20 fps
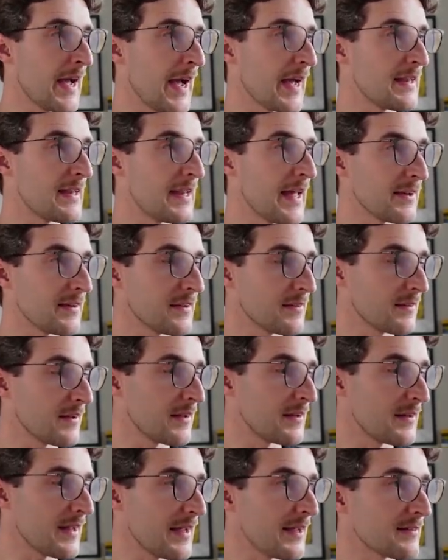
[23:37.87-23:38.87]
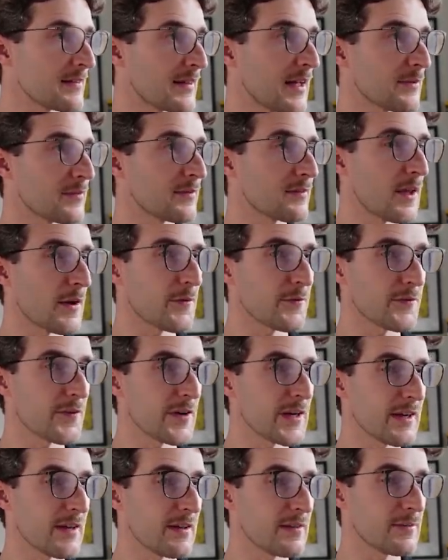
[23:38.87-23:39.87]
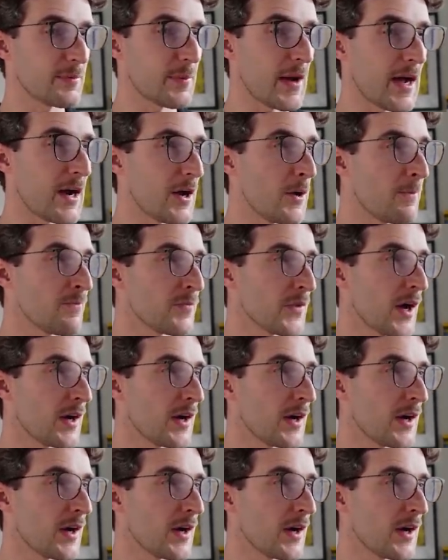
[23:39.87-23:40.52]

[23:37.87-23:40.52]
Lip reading: And Leknessund is now suffering as well.